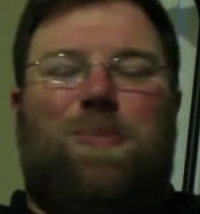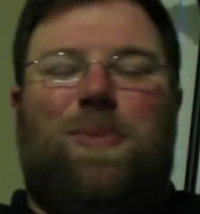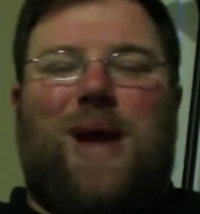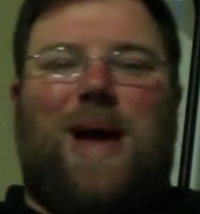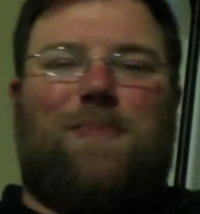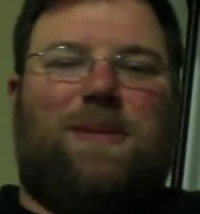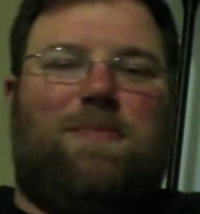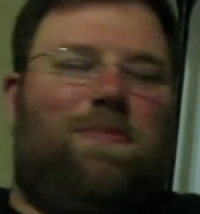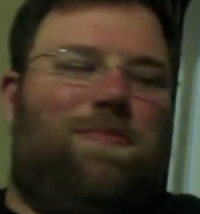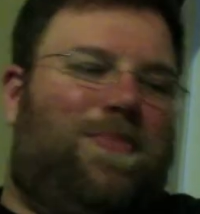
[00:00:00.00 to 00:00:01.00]
grabs
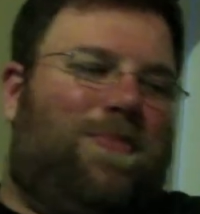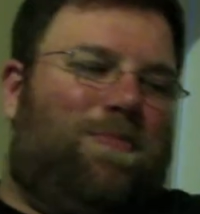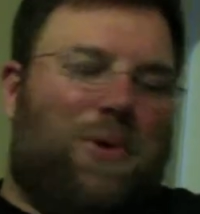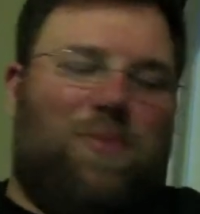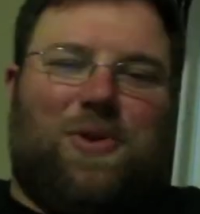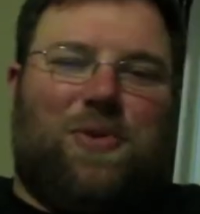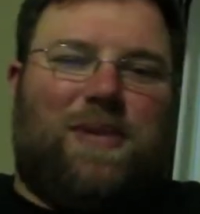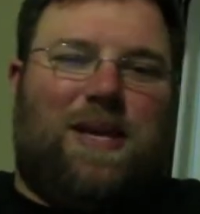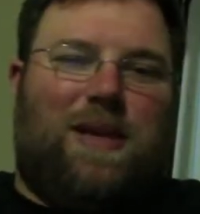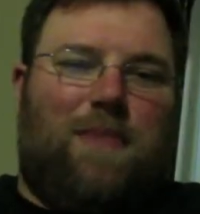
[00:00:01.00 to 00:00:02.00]
him, boom
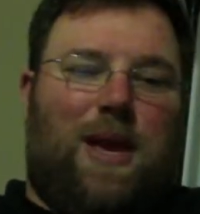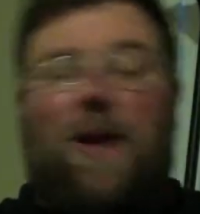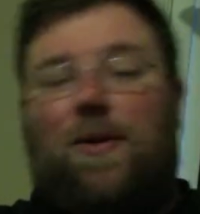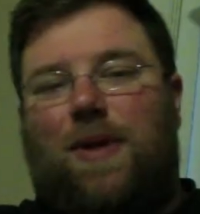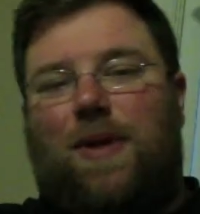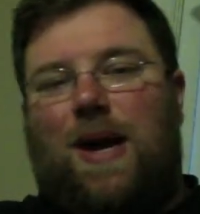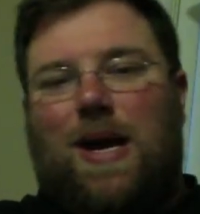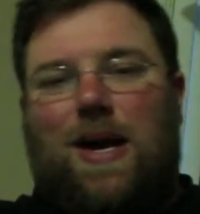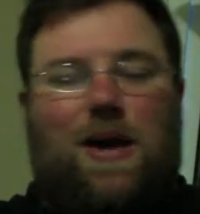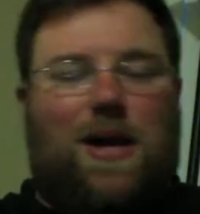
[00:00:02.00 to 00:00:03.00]
tubes him, and
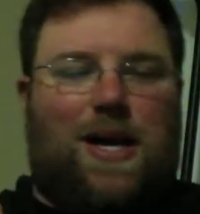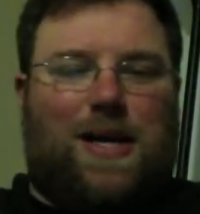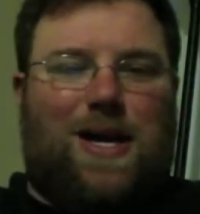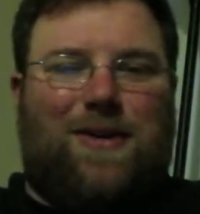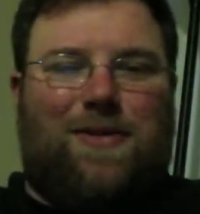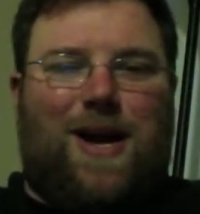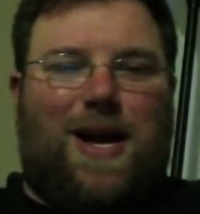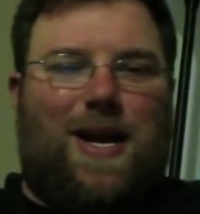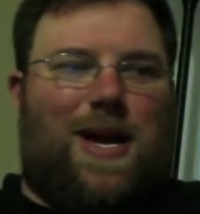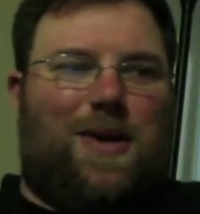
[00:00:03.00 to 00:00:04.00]
knocked out
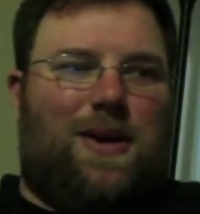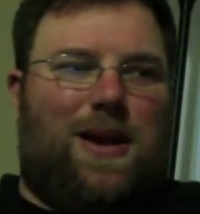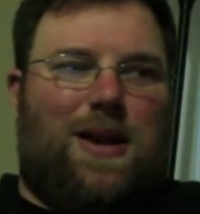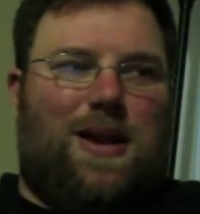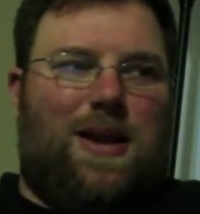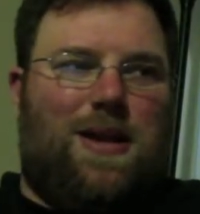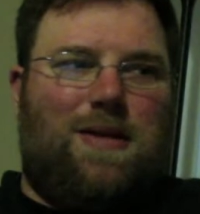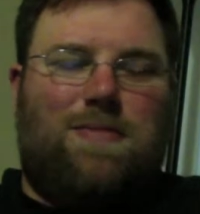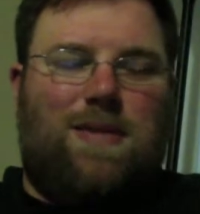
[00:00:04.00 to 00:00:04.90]
Orion out, and then